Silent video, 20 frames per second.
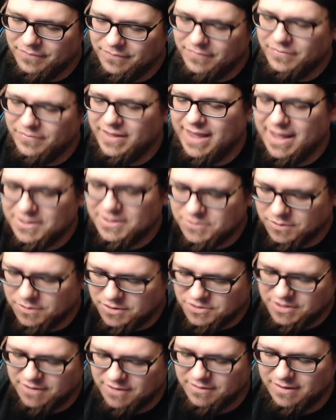The asshole,
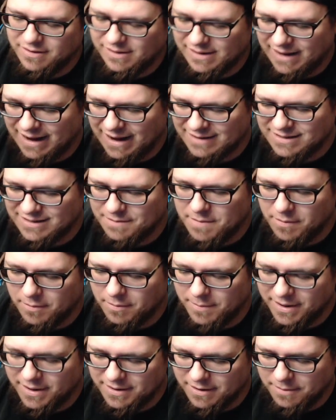because I remember
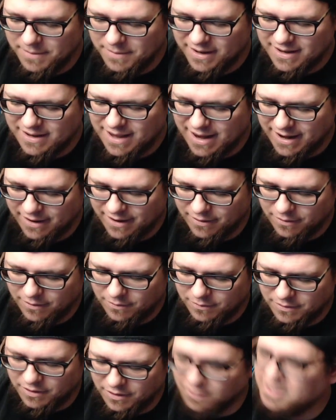Mikhail
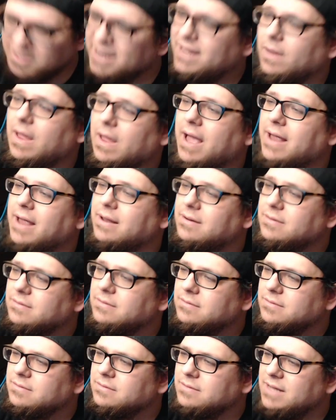or Nikolai.
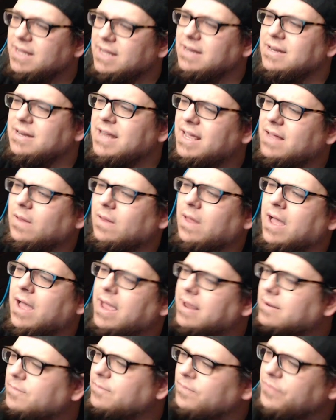Nikolai,
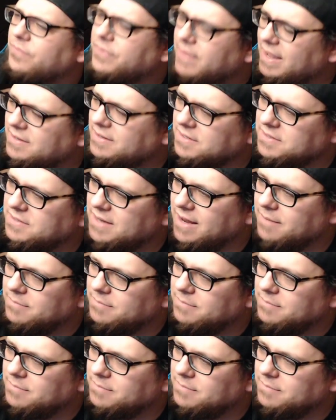that's his name.